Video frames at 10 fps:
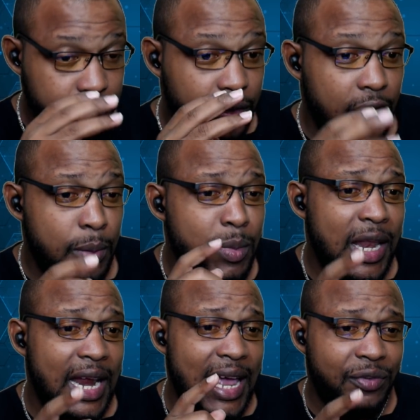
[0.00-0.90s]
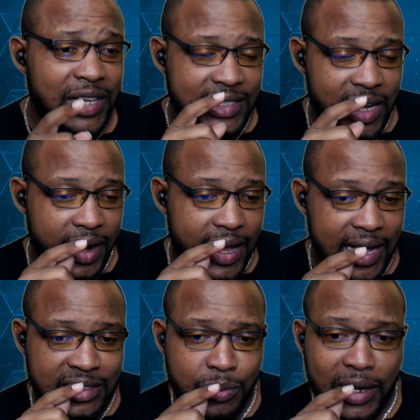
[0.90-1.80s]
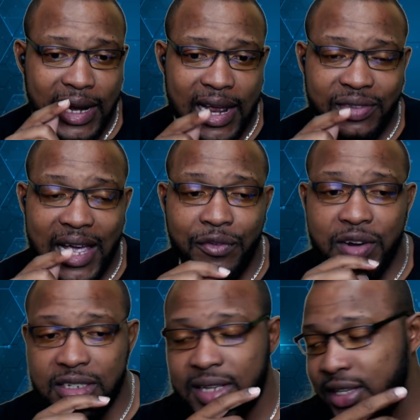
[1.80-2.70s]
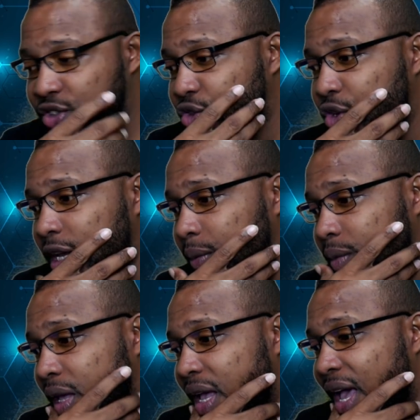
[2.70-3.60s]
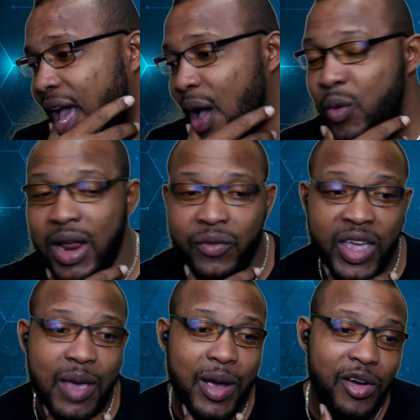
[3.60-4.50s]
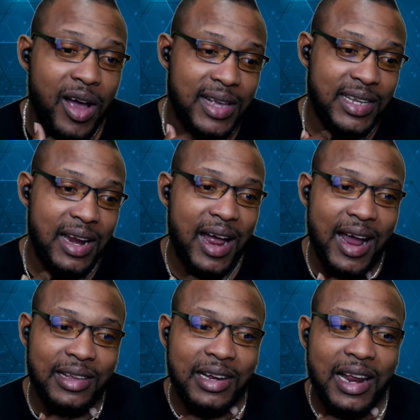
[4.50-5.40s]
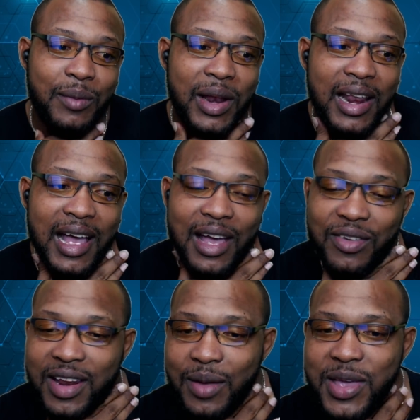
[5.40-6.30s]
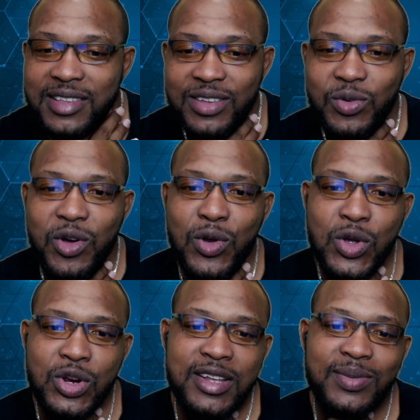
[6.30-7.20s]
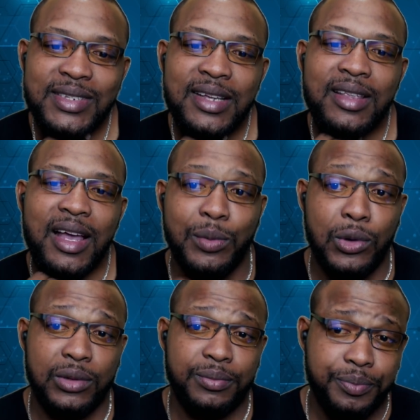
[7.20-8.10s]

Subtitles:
Immediately after I finished that stream, I would have came across an article and I laughed at me and said, whoa, look, now this was a talk about.